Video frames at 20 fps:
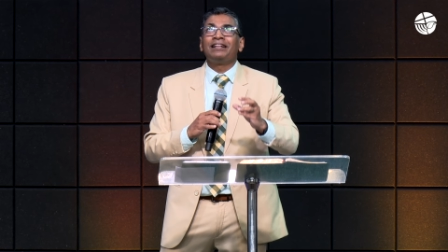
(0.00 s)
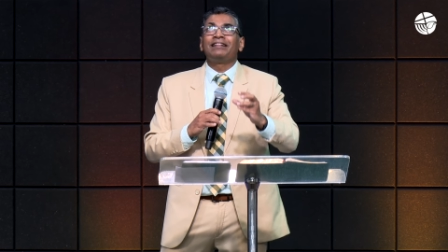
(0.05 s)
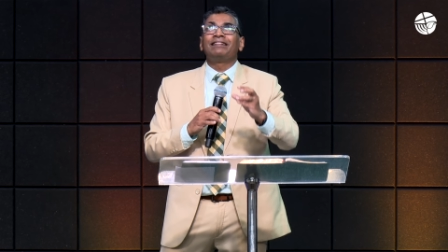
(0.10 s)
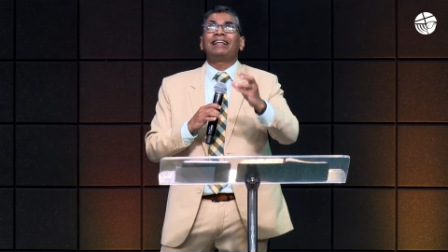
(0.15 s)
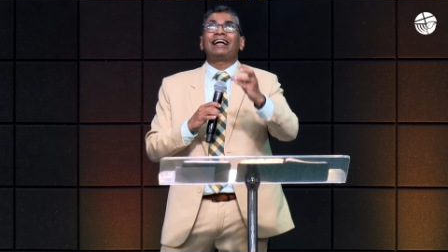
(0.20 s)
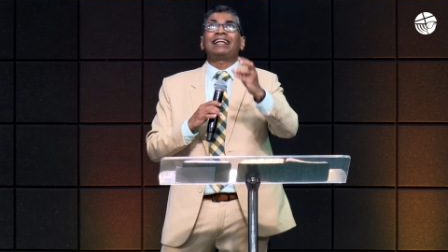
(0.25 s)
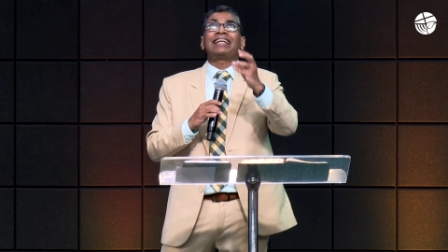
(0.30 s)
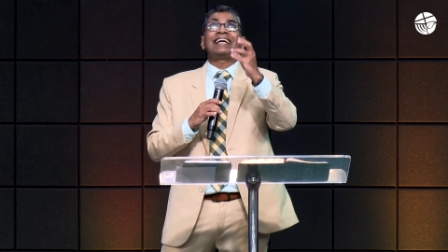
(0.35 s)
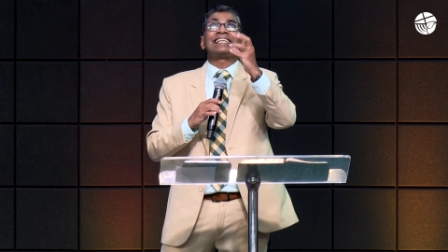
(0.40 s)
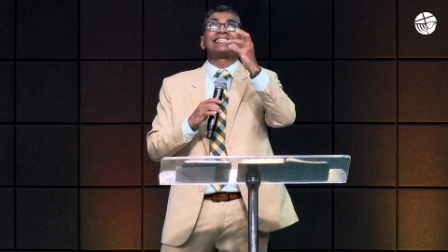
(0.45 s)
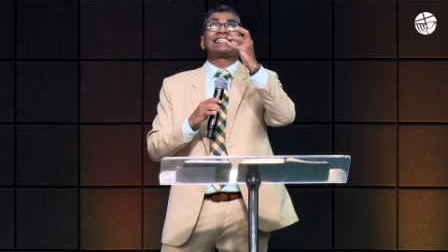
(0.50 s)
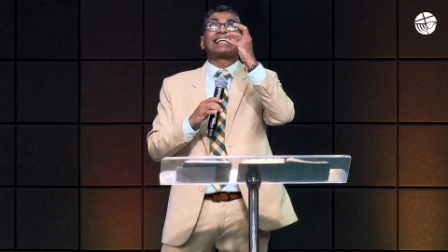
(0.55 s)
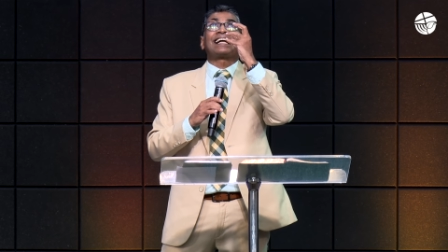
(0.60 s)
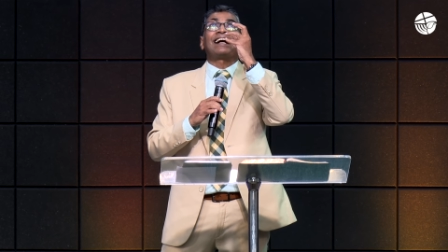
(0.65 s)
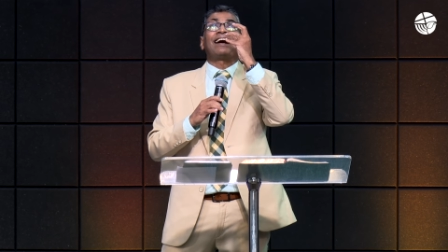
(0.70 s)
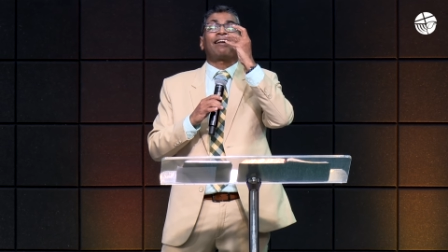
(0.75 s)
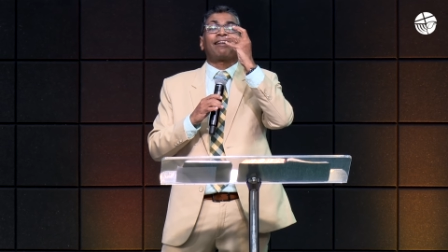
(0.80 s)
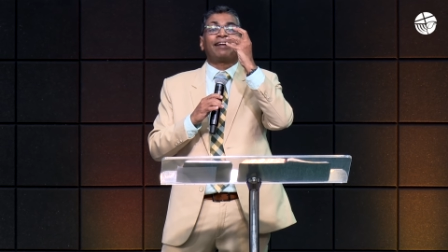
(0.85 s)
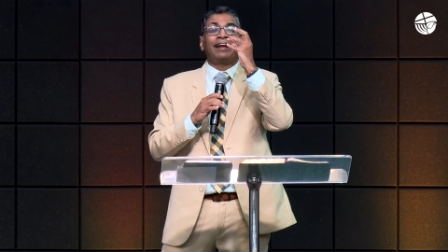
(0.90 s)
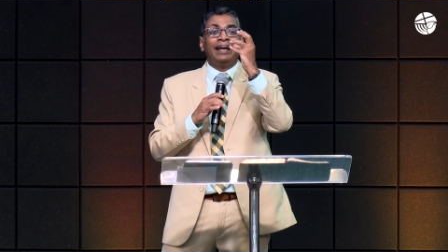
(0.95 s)
that has
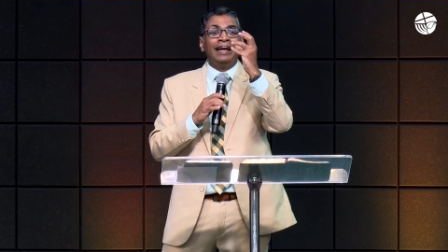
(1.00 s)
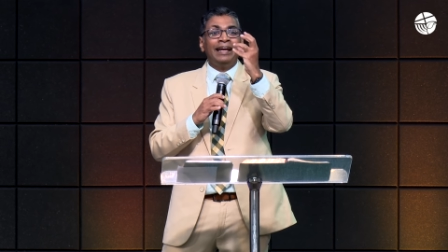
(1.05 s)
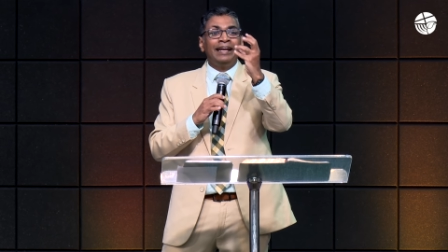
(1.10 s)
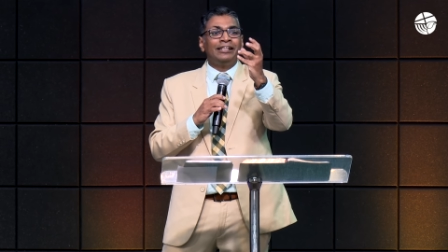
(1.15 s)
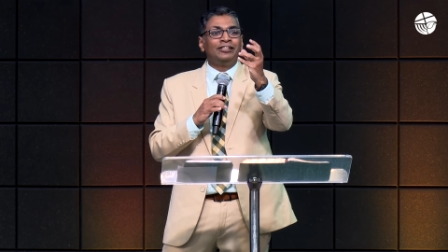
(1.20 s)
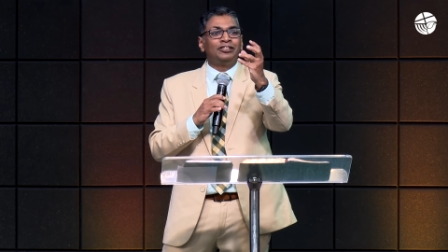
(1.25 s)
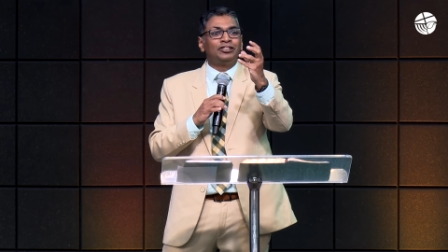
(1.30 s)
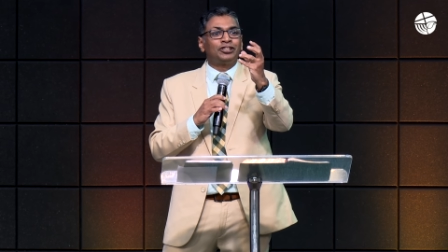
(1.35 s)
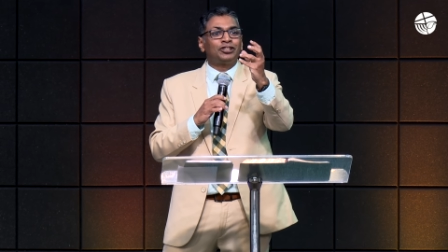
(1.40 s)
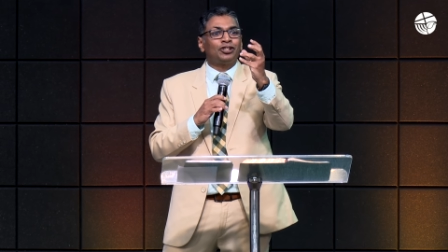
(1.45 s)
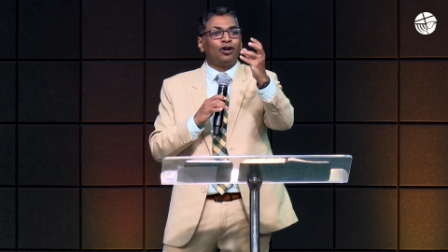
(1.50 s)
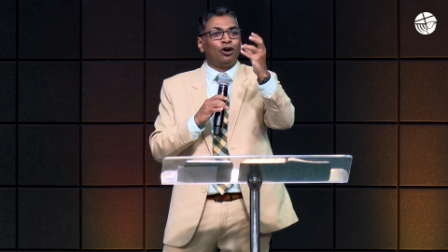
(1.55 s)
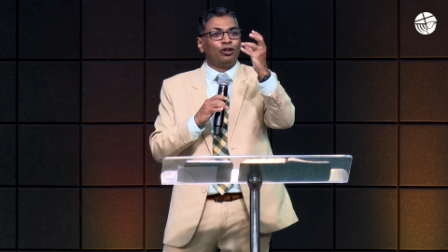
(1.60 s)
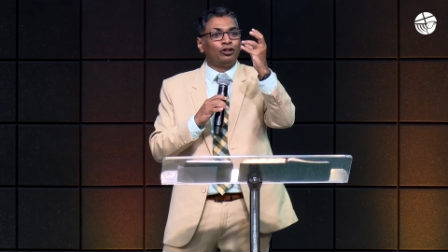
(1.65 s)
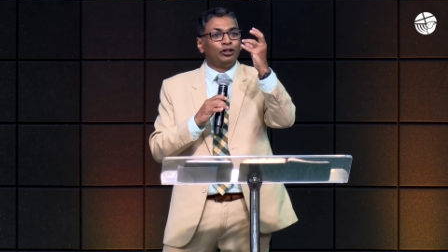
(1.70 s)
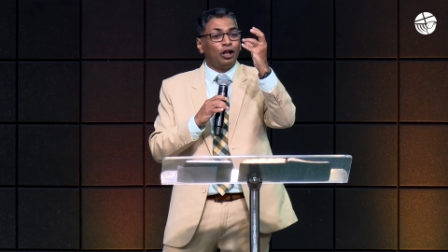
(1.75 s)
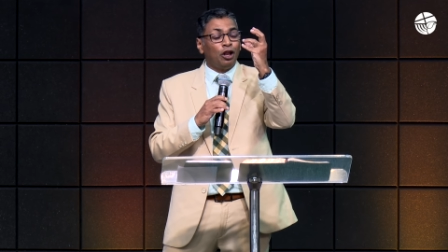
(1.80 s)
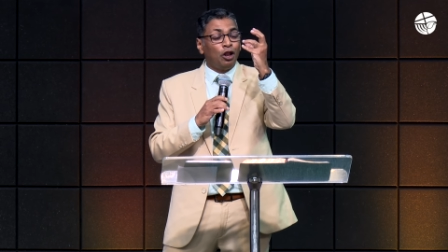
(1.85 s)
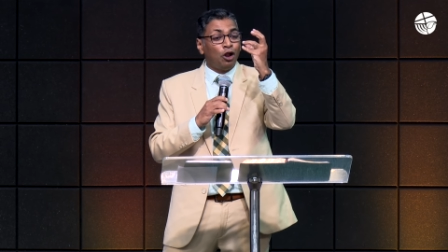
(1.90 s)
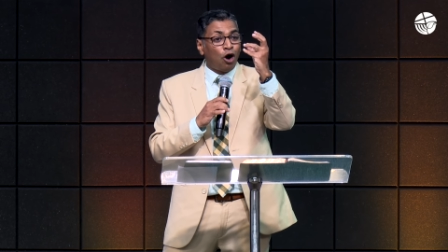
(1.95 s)
courage on
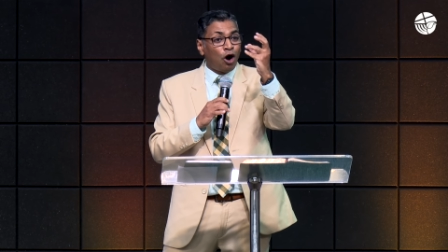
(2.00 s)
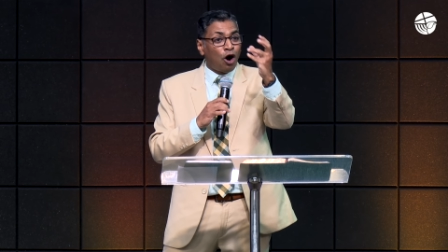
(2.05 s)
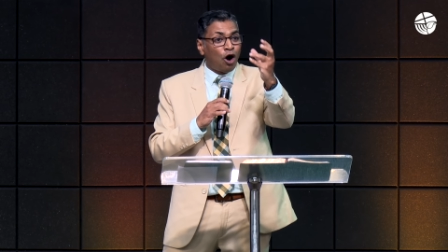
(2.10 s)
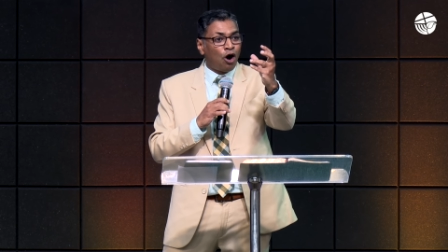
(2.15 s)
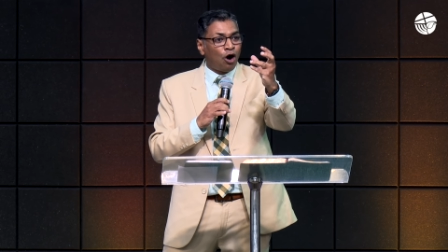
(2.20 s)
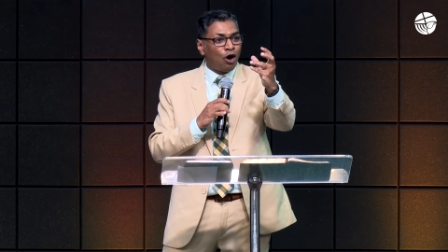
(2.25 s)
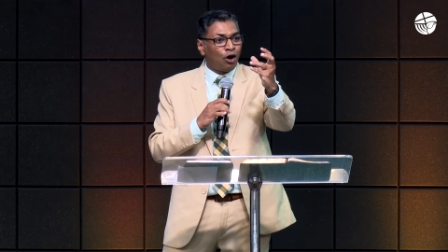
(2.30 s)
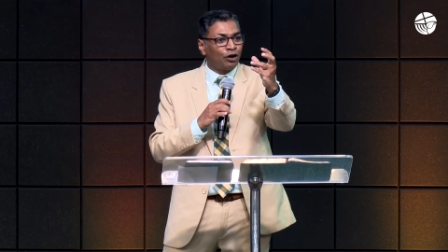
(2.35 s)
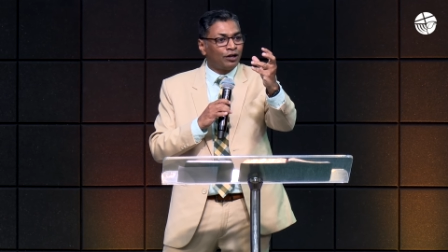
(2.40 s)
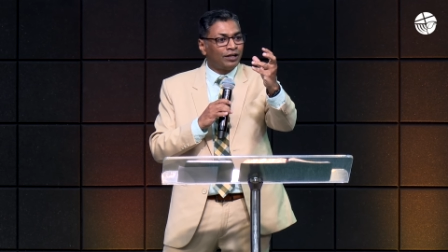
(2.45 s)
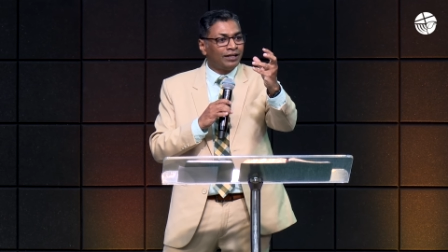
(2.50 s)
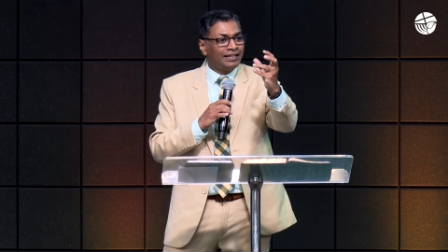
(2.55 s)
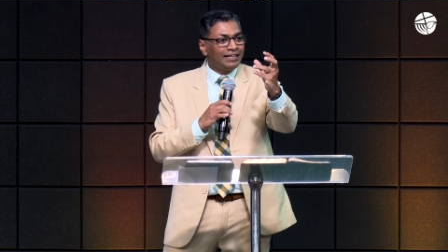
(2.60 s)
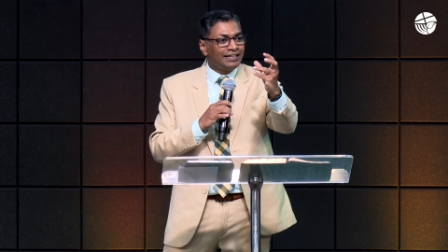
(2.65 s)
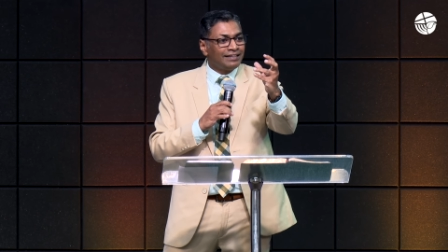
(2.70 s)
the Lord,